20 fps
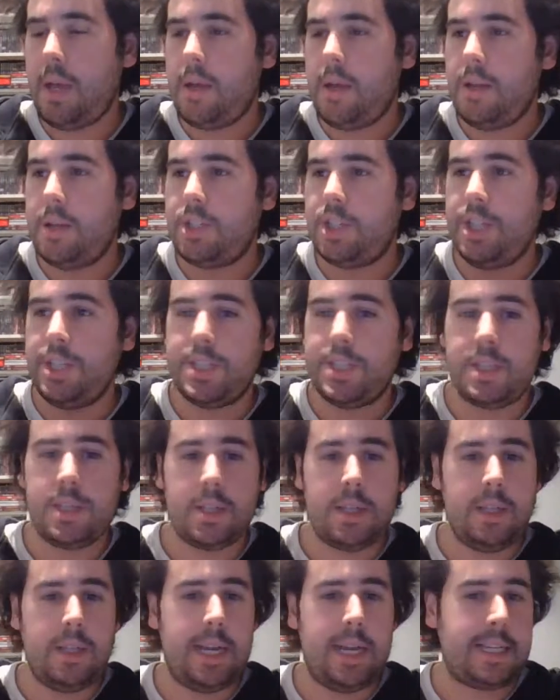She's
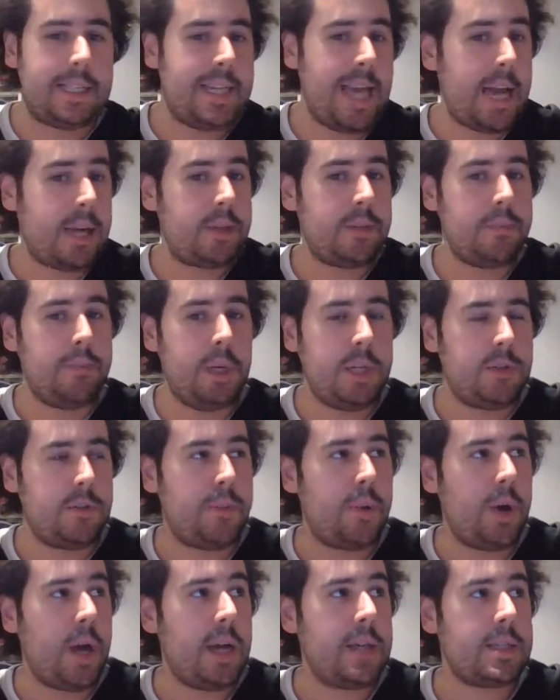attacked by
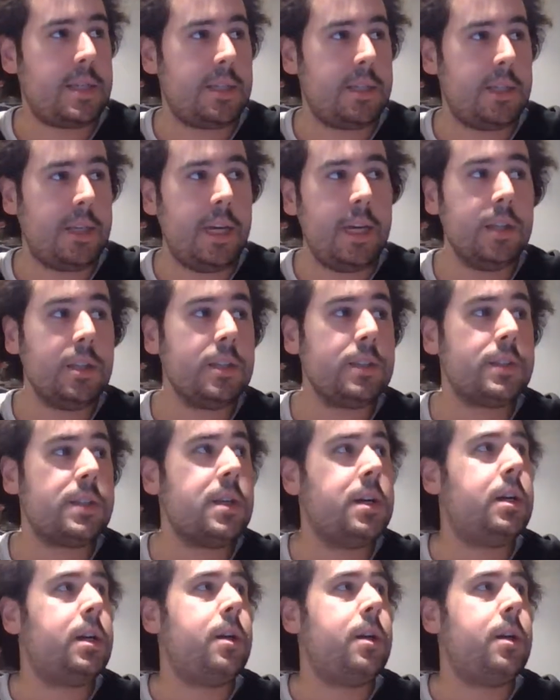surprise and killed,